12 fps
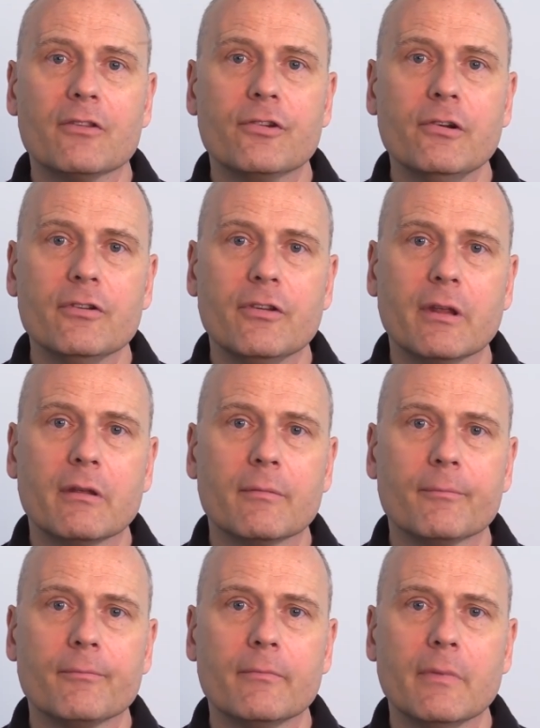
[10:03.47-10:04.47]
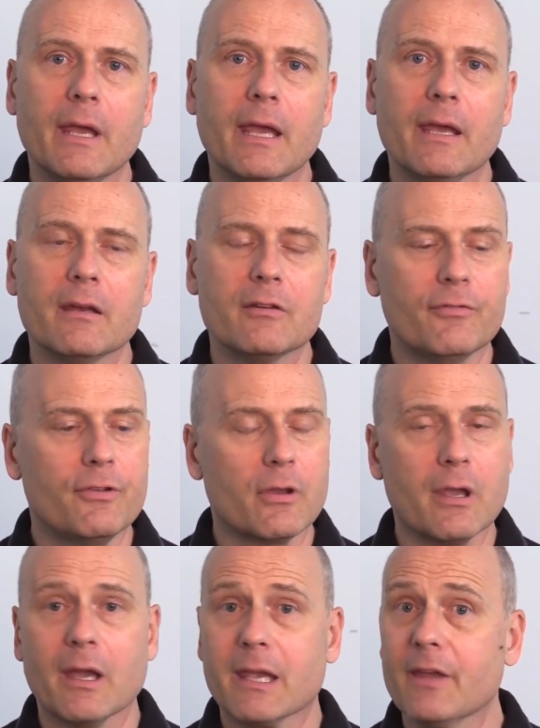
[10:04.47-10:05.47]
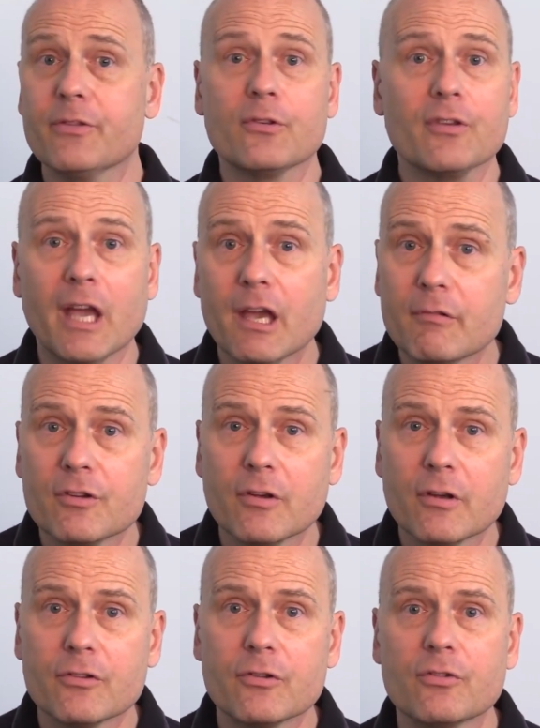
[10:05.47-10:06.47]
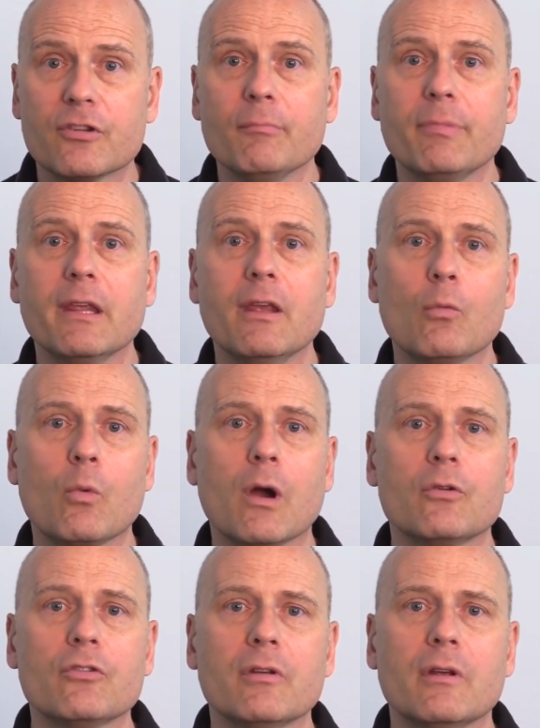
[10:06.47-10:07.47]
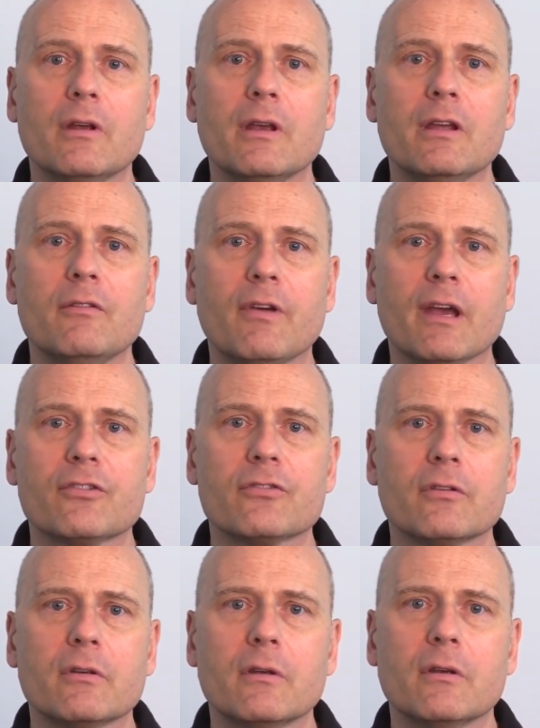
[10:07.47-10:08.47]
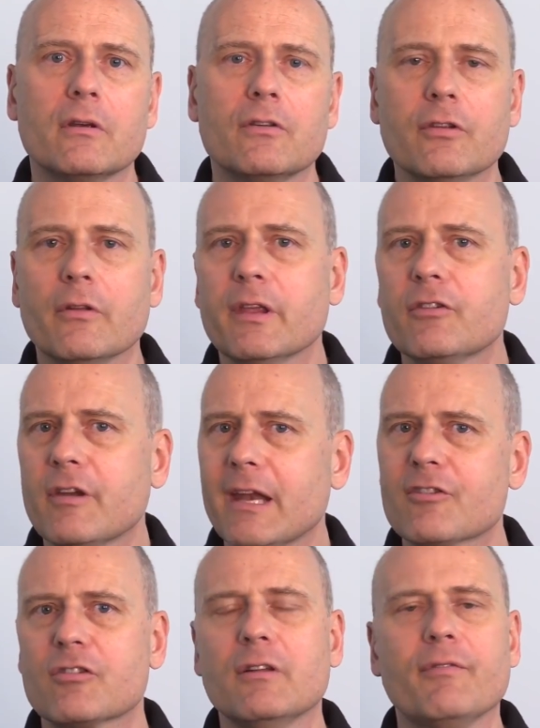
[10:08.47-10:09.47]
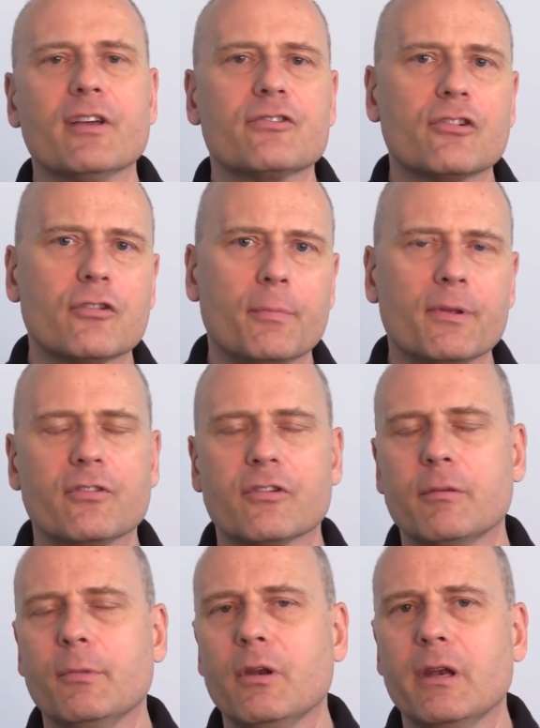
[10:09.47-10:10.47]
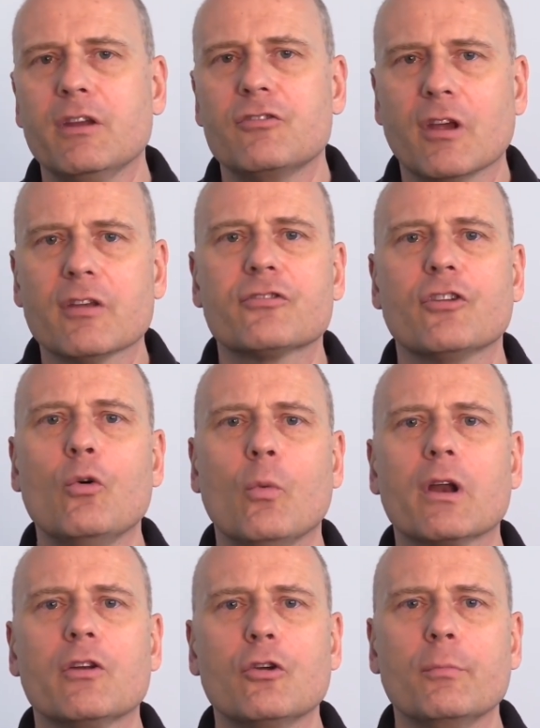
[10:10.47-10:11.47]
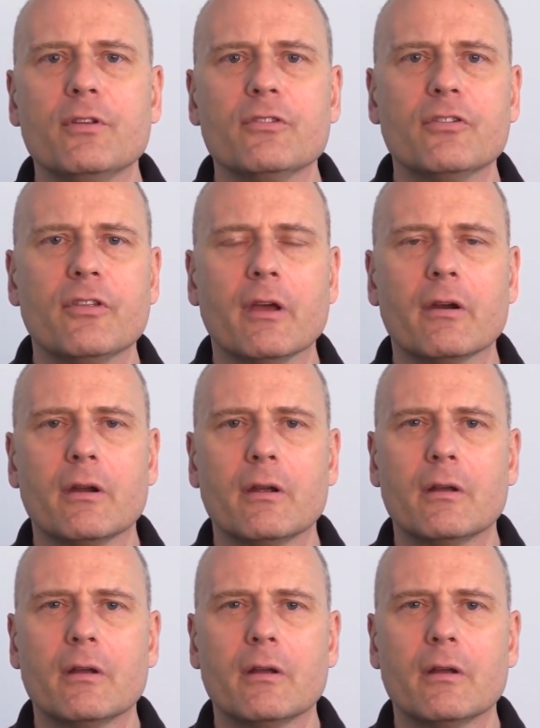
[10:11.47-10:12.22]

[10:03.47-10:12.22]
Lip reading: uncertainty. And if you can't get those higher returns, you simply won't invest. So the international investors, the business community, just don't want to do business there.